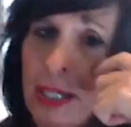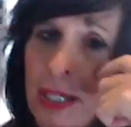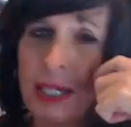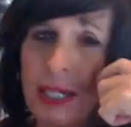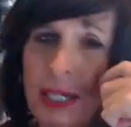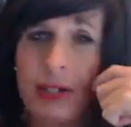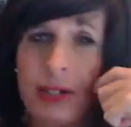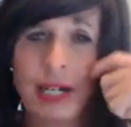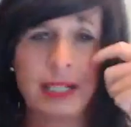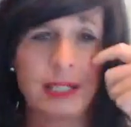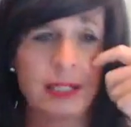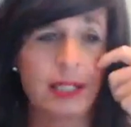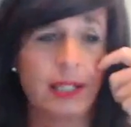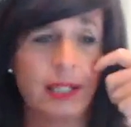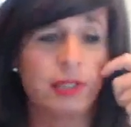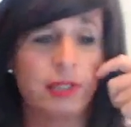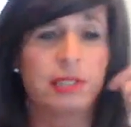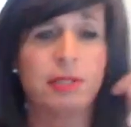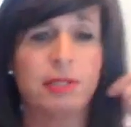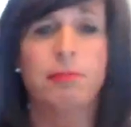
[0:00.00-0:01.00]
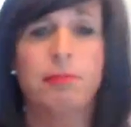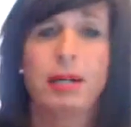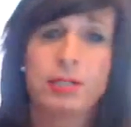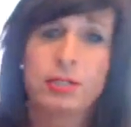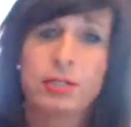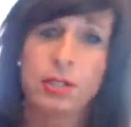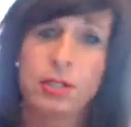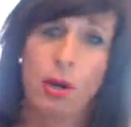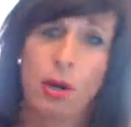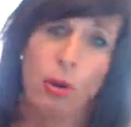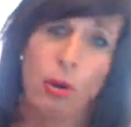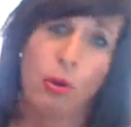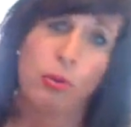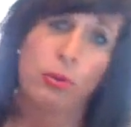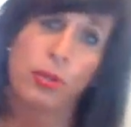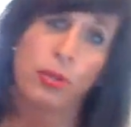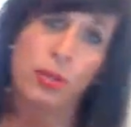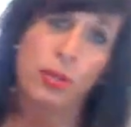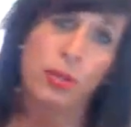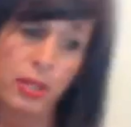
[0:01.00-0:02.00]
know, I don't know, it's a much
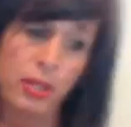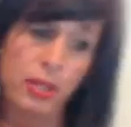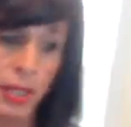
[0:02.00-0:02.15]
older